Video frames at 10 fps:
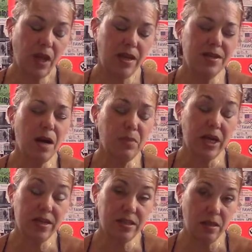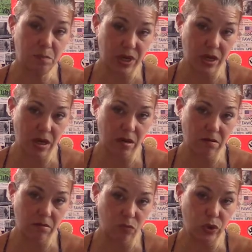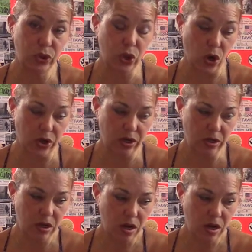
NAACP was started